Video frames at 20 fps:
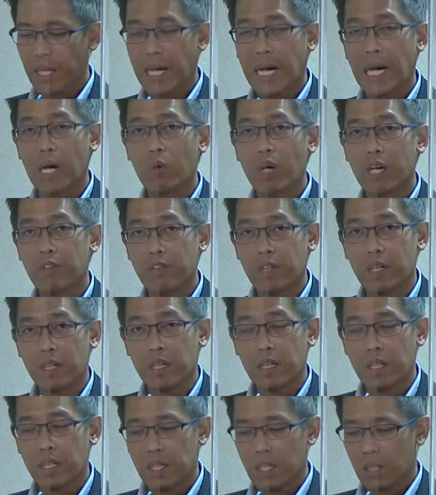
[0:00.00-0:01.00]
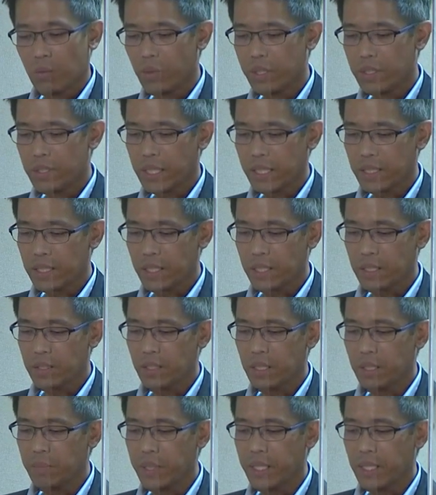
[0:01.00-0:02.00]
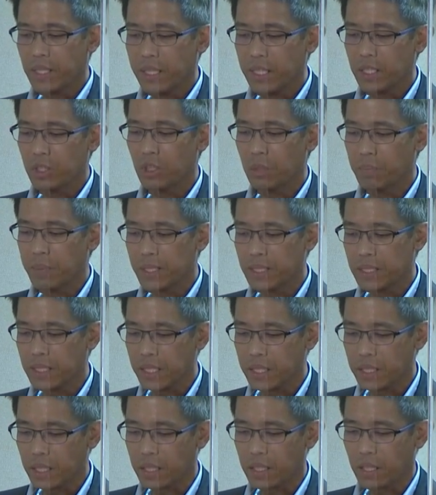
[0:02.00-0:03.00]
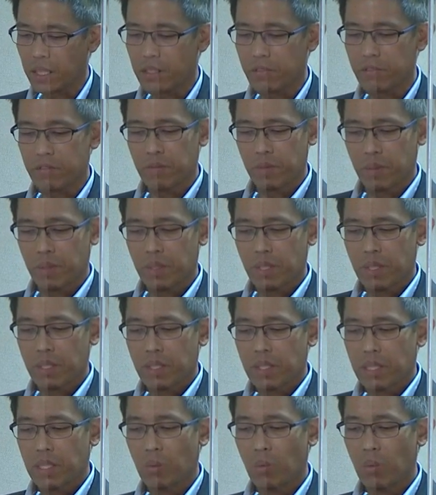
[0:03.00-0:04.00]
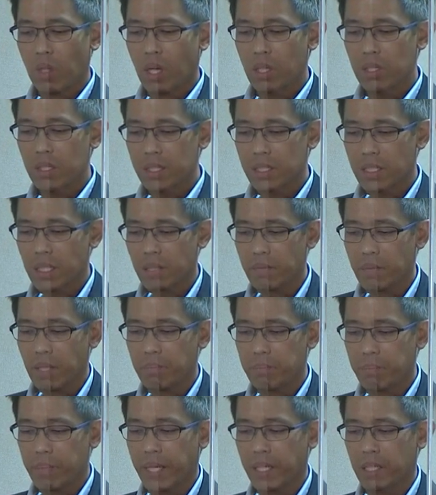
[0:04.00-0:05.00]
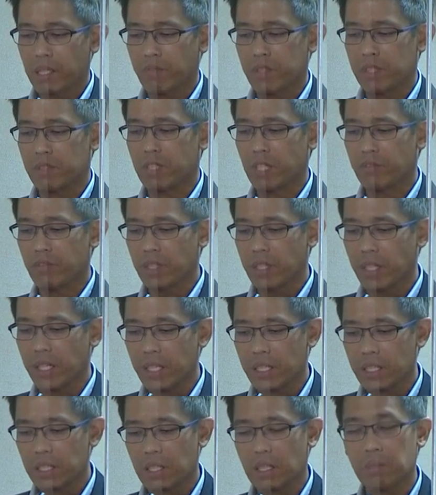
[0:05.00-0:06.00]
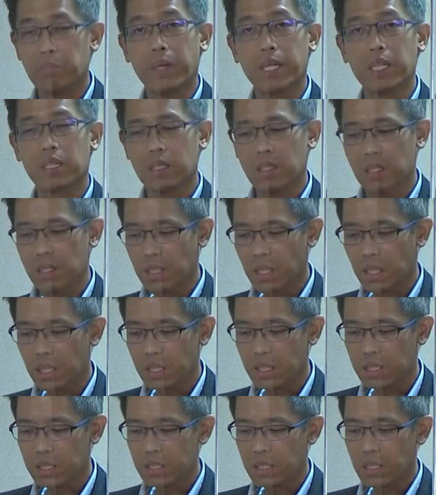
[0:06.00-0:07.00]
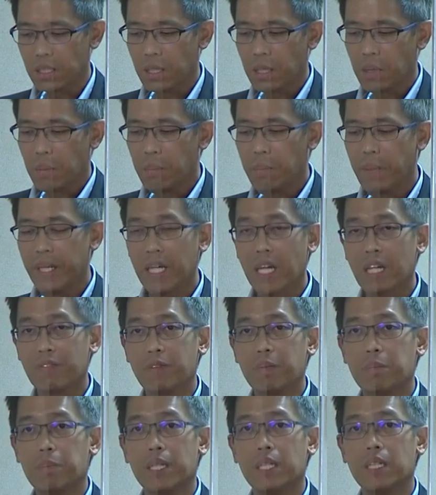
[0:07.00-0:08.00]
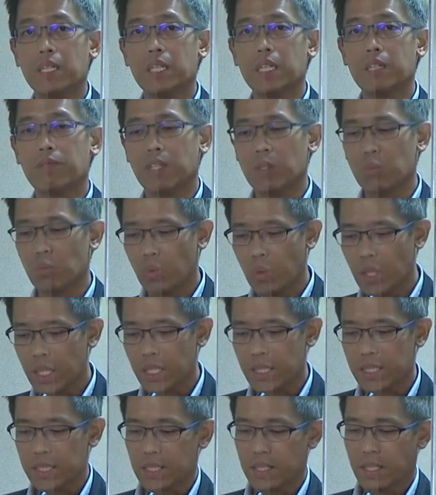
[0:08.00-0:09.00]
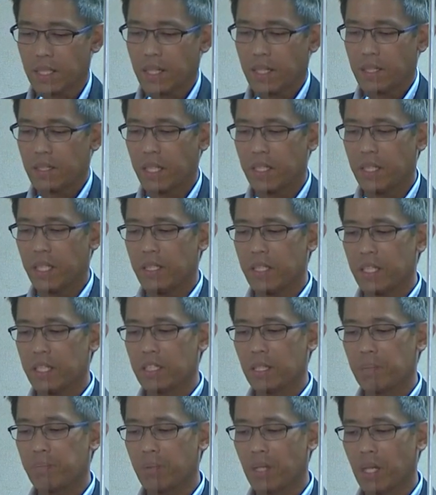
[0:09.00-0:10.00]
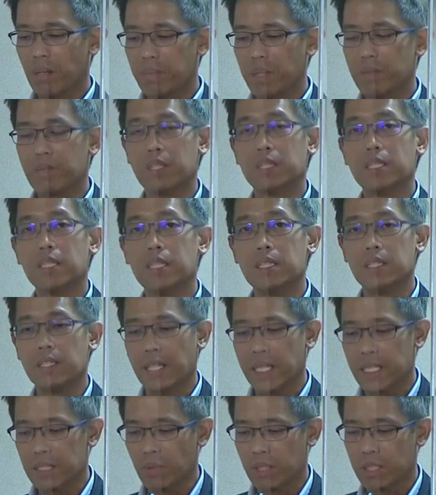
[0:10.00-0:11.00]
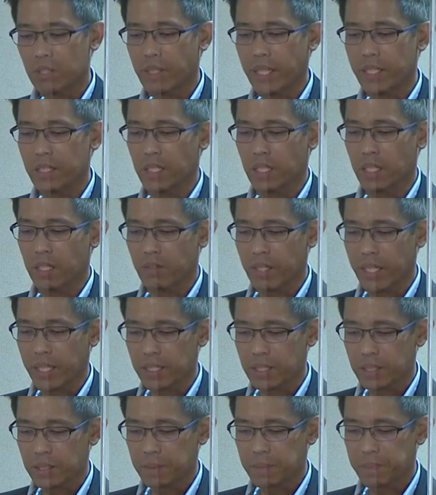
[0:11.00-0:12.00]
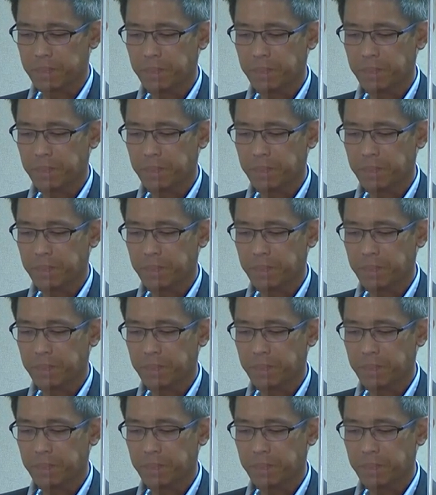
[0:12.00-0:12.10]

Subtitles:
However, with nothing to immediately supersede the Govt, the longer-term impact of its revocation on medical costs may have been even worse than the initial problem the CCS was trying to correct.